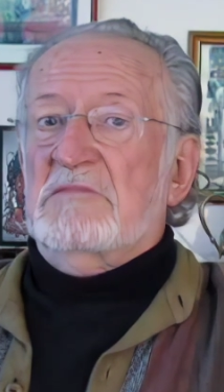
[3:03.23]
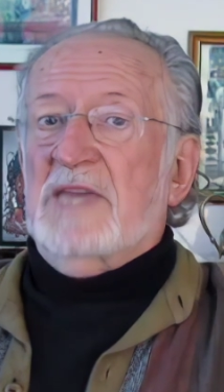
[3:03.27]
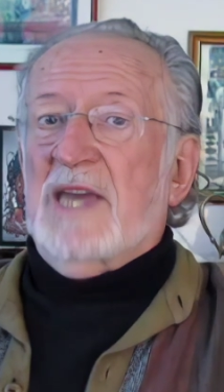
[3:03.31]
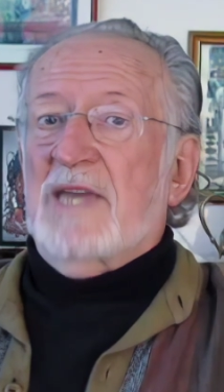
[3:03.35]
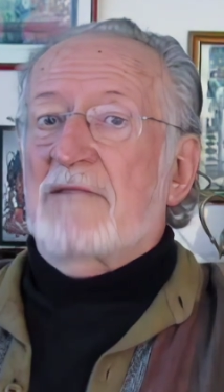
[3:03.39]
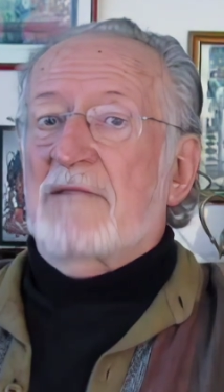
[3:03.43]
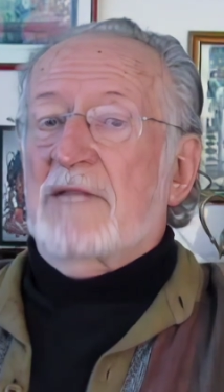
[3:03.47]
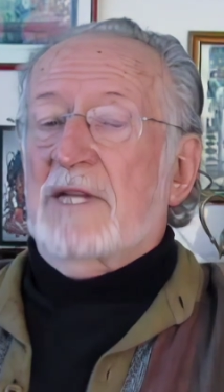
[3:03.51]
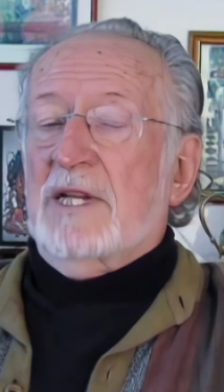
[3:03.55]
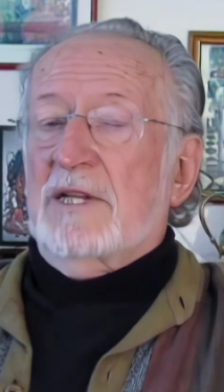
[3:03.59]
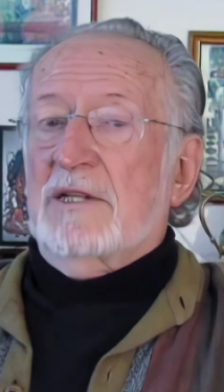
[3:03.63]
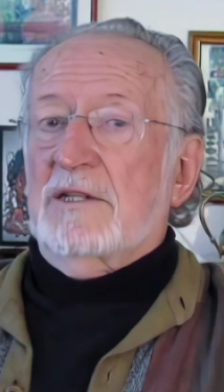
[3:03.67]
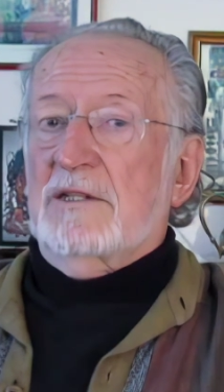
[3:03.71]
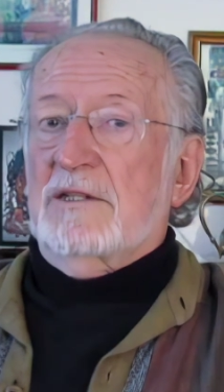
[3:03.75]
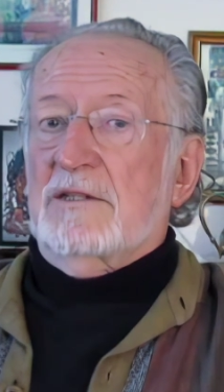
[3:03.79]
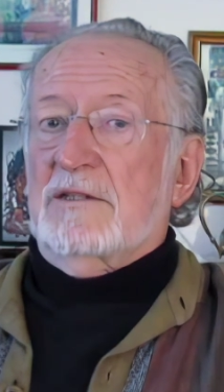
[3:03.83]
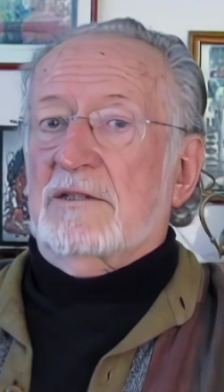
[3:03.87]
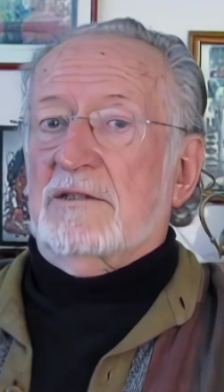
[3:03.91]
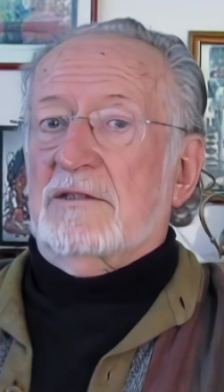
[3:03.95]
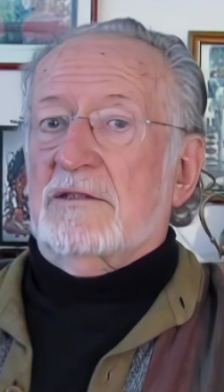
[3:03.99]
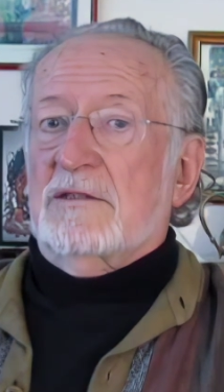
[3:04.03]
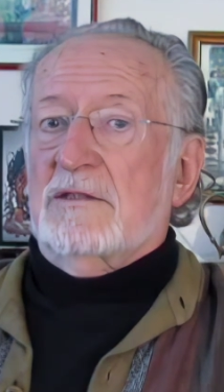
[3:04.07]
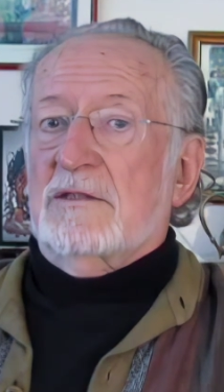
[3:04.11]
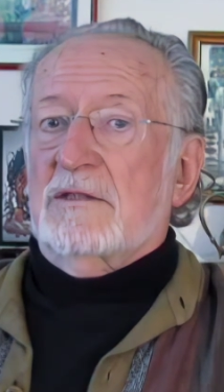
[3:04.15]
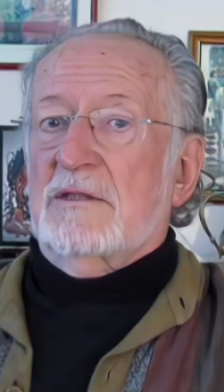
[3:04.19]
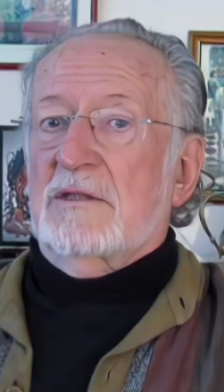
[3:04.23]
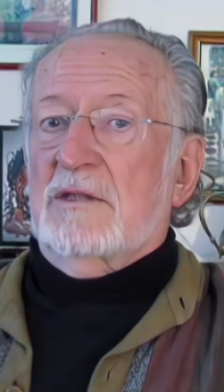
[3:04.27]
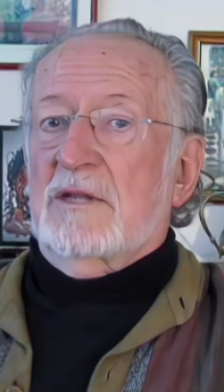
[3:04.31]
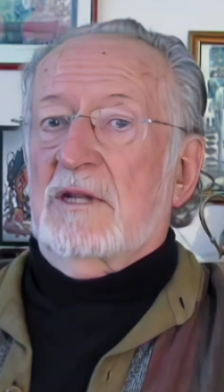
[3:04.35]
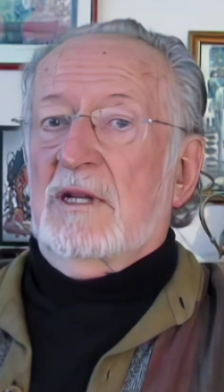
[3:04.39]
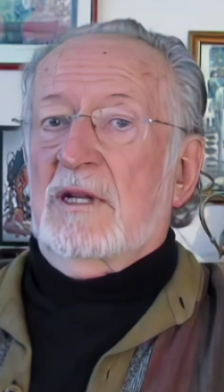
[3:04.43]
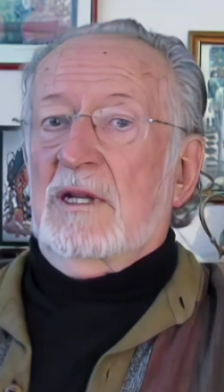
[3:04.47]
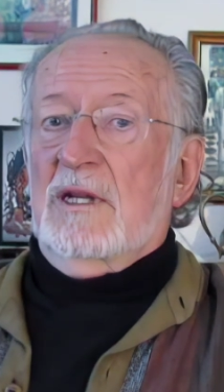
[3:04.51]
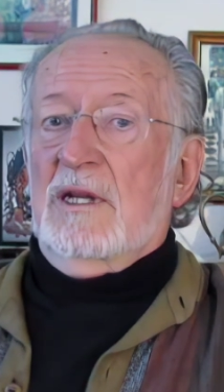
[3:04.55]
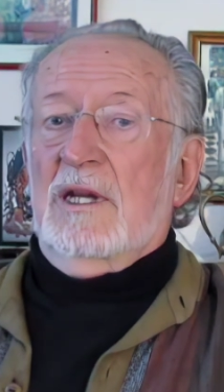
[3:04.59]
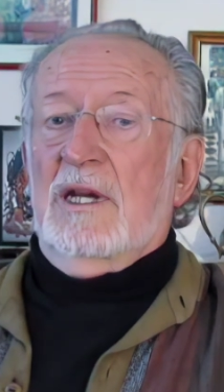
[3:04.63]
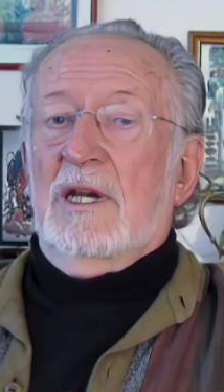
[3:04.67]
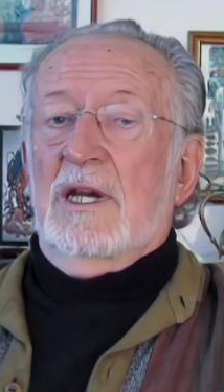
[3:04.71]
characters,
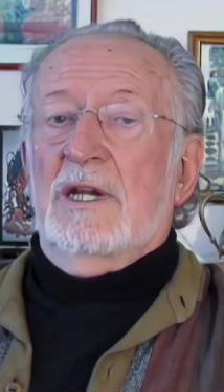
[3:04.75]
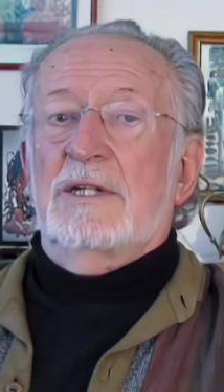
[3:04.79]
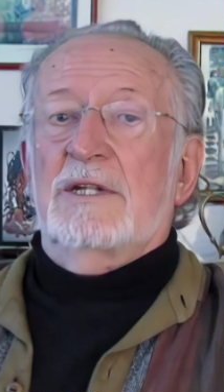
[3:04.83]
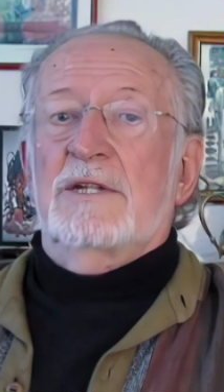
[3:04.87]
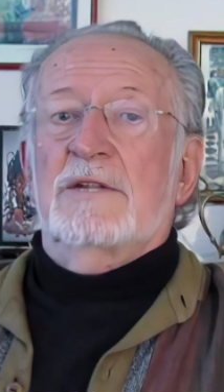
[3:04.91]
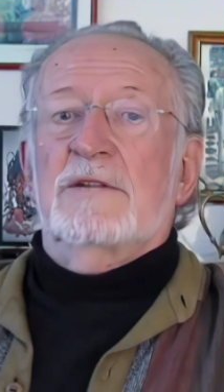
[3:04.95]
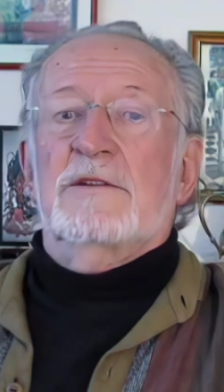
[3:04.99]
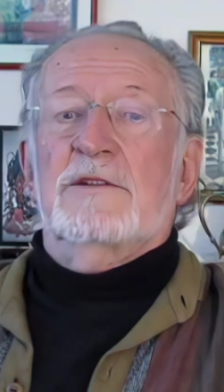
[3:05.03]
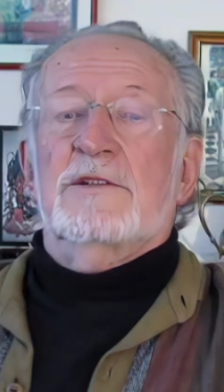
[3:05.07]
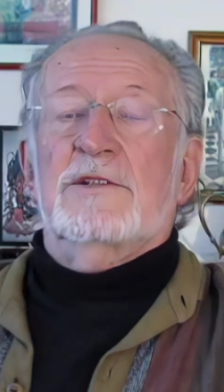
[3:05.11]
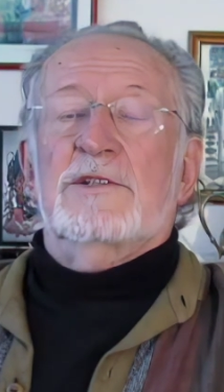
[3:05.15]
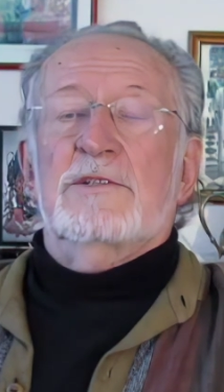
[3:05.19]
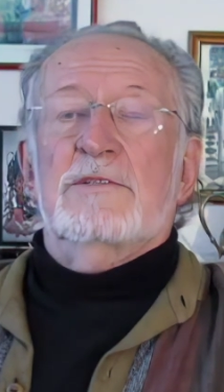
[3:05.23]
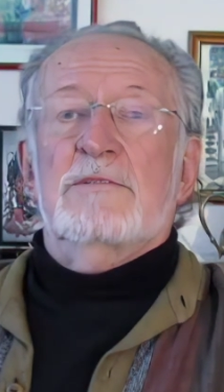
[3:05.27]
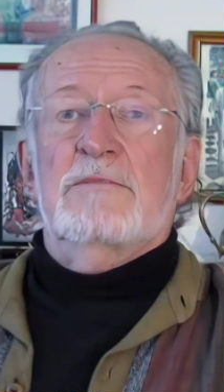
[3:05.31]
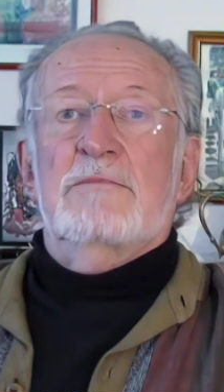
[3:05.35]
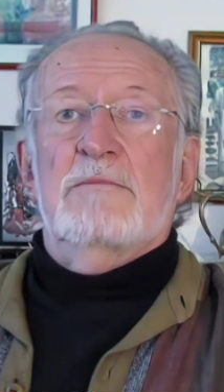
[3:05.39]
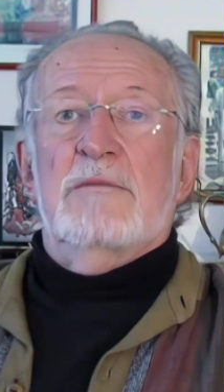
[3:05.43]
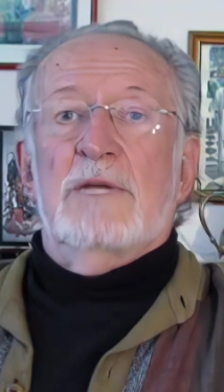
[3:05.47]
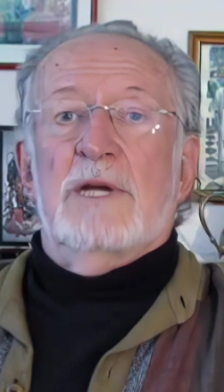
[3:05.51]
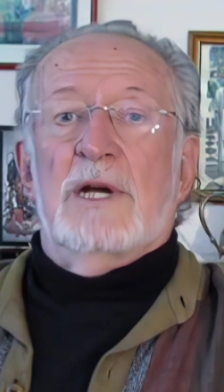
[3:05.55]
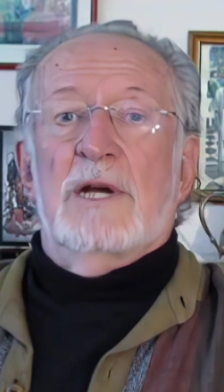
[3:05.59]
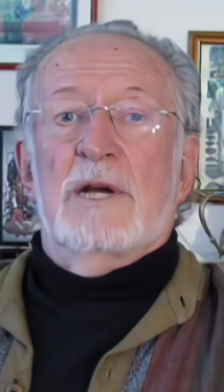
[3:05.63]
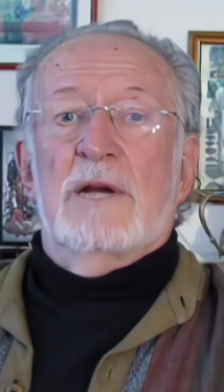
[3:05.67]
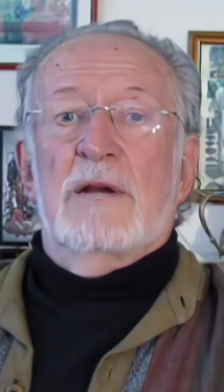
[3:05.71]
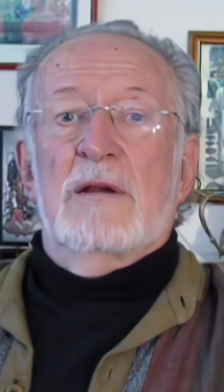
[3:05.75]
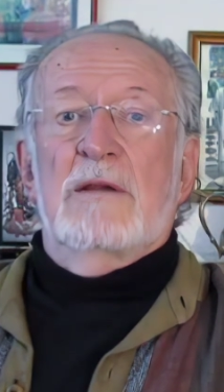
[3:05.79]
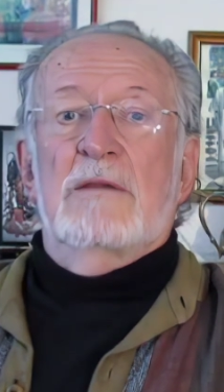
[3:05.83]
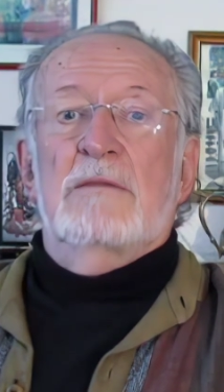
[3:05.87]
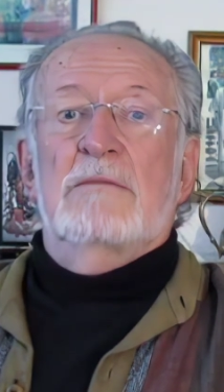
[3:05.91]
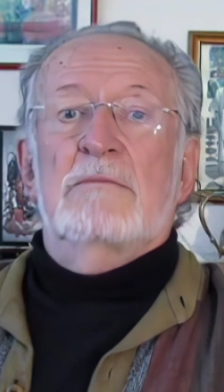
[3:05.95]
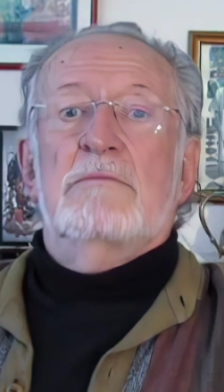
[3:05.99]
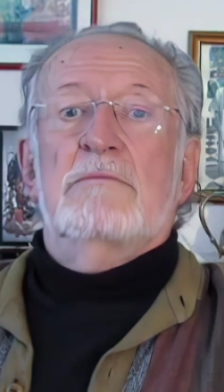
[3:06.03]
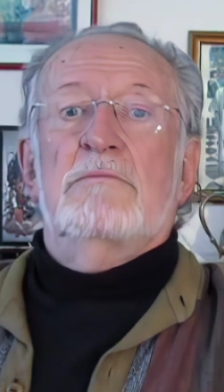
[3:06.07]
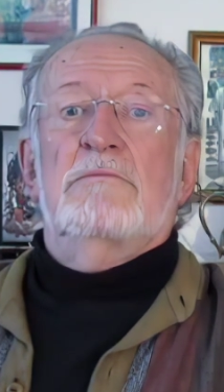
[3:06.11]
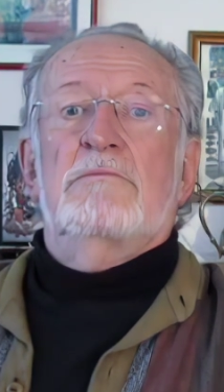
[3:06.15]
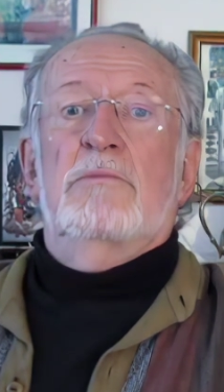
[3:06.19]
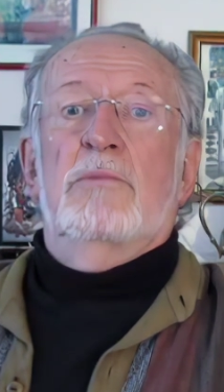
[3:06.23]
and at the same
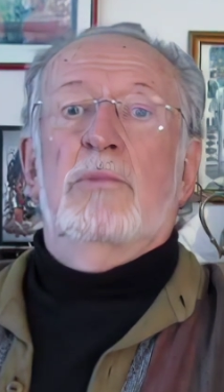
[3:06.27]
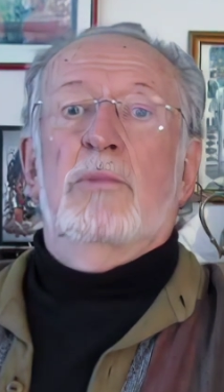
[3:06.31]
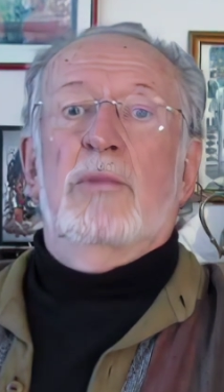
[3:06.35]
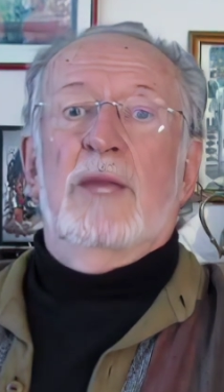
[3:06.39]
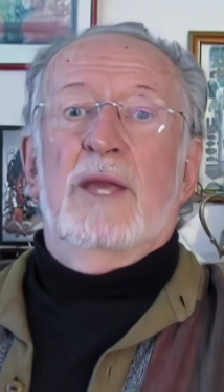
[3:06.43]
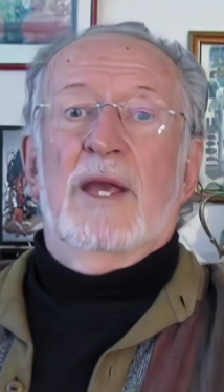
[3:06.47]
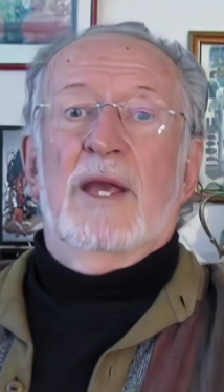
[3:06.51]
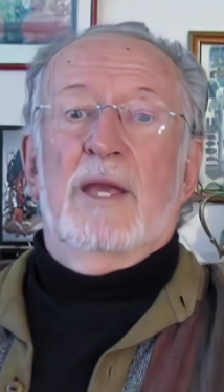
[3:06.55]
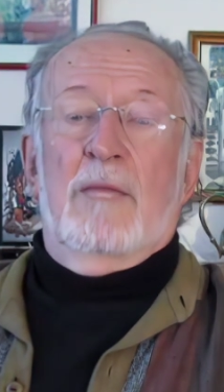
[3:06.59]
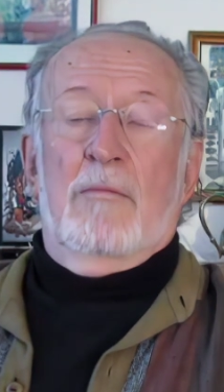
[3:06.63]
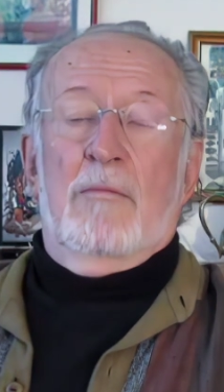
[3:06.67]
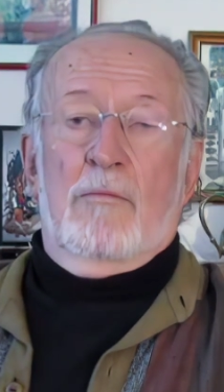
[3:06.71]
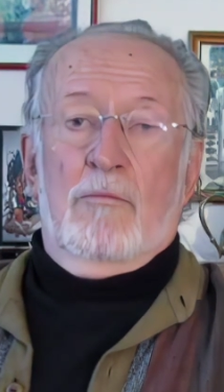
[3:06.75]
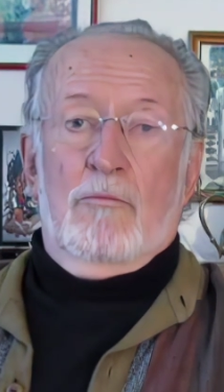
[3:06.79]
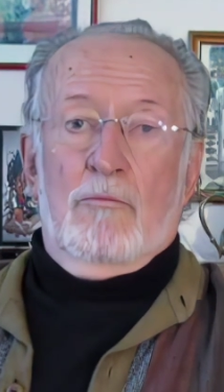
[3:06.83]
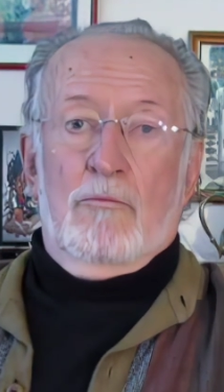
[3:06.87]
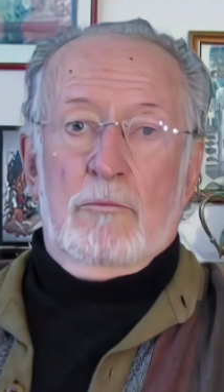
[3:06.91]
time bring up